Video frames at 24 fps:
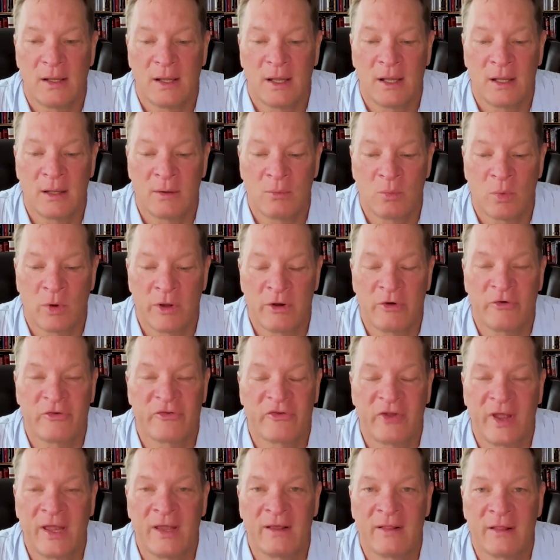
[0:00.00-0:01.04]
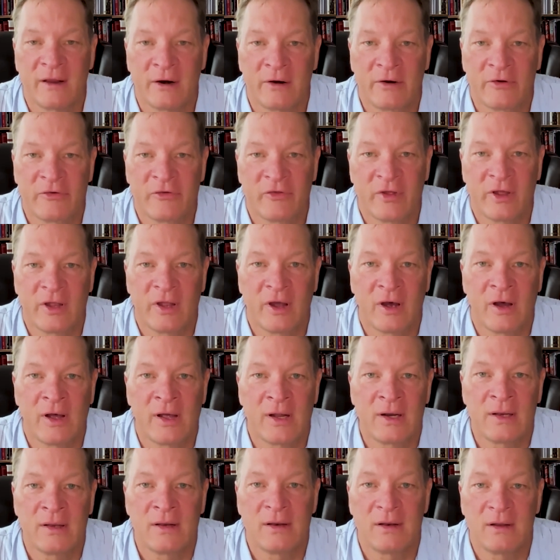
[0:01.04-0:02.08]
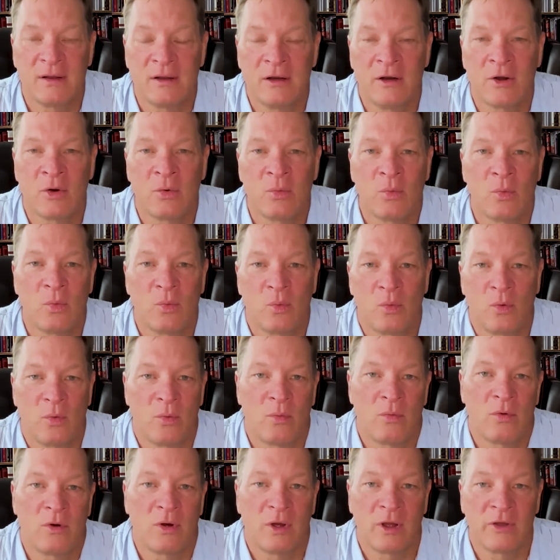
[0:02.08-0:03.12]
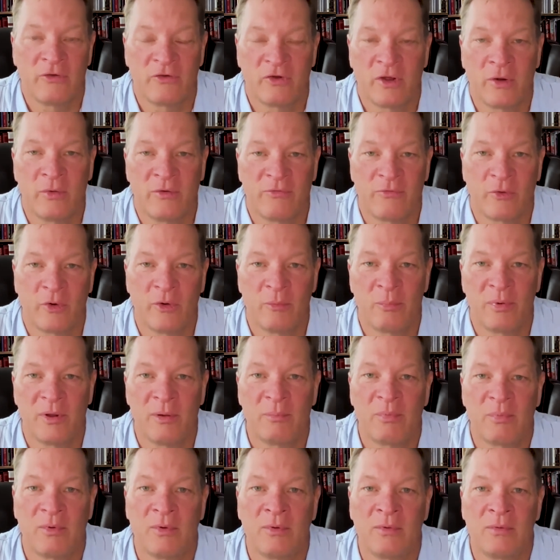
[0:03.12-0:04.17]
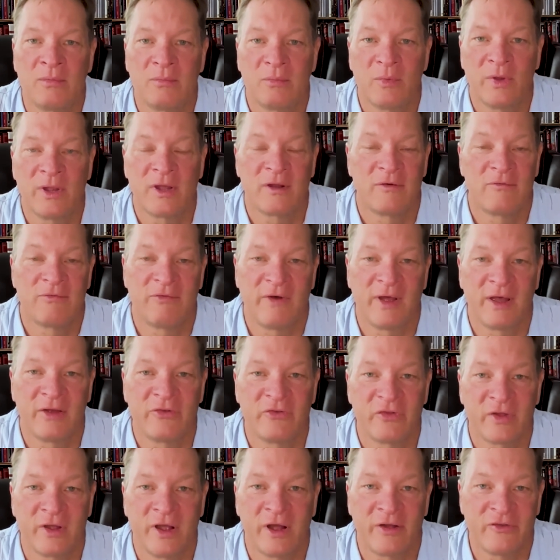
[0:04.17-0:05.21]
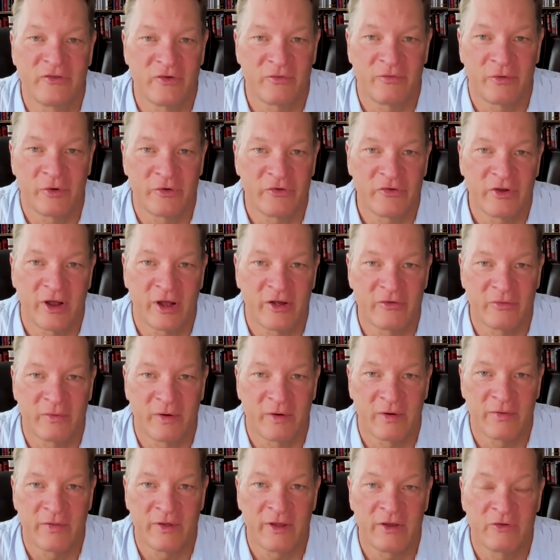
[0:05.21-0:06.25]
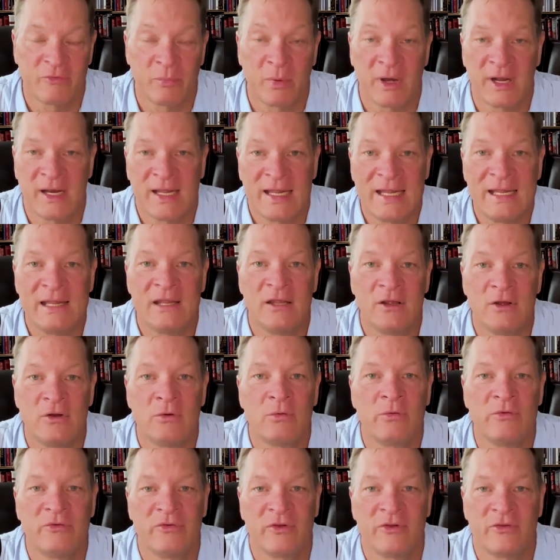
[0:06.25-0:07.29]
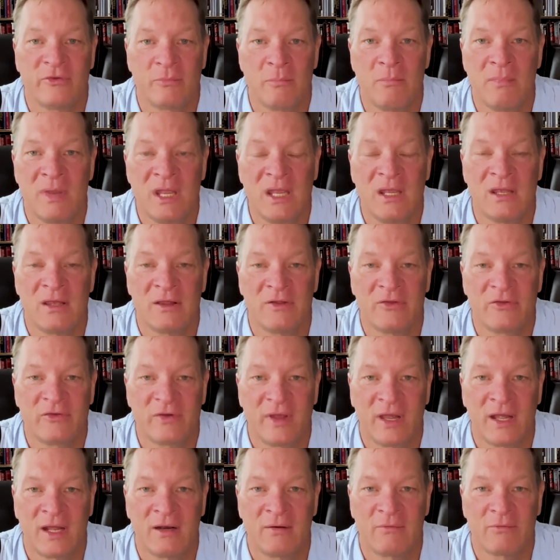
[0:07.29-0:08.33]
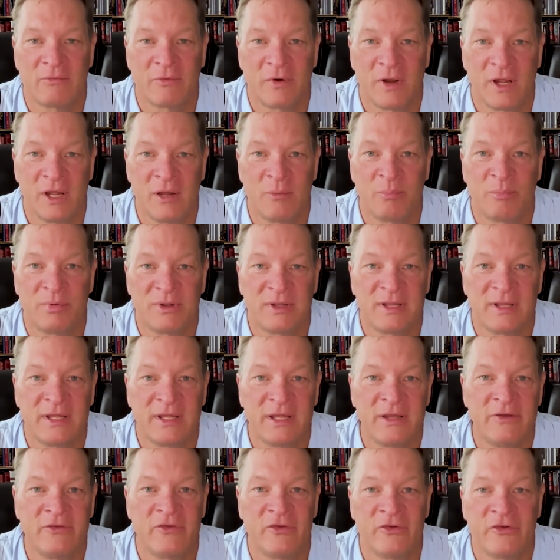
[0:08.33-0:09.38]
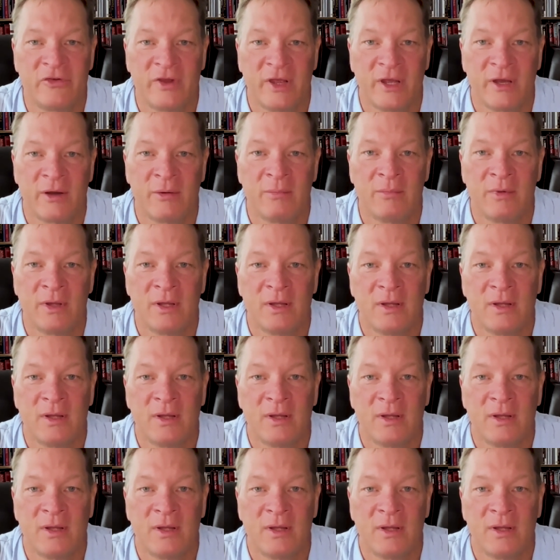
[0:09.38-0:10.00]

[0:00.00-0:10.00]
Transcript: And what you're saying there is that God, as good Reformed people, we confess that God's the first cause of all things, but he uses means, and it pleases him